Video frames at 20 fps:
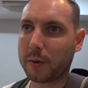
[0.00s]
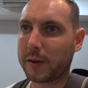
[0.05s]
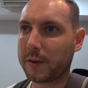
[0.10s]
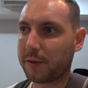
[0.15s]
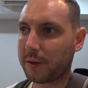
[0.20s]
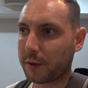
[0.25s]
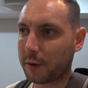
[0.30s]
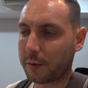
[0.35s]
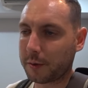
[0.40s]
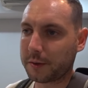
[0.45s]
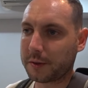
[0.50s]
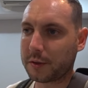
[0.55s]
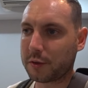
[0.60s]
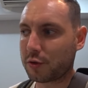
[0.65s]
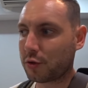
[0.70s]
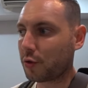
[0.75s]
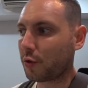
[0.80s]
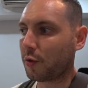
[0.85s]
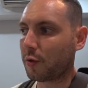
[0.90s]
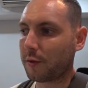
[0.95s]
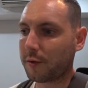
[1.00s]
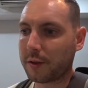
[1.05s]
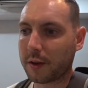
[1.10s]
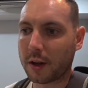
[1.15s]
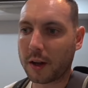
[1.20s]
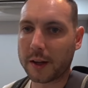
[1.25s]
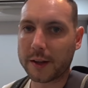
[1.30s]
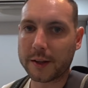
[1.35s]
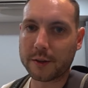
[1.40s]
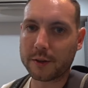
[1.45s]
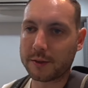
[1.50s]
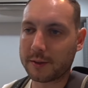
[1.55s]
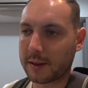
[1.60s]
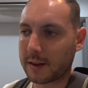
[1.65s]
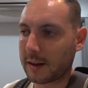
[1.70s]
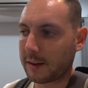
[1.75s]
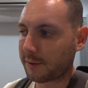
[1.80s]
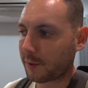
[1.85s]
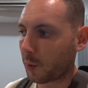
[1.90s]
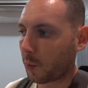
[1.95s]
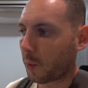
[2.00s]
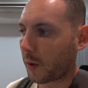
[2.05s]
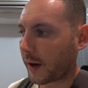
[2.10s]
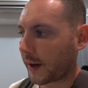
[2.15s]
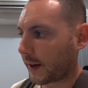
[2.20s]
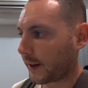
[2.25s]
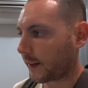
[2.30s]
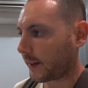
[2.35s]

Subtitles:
Even though it's a short flight, you still have to wait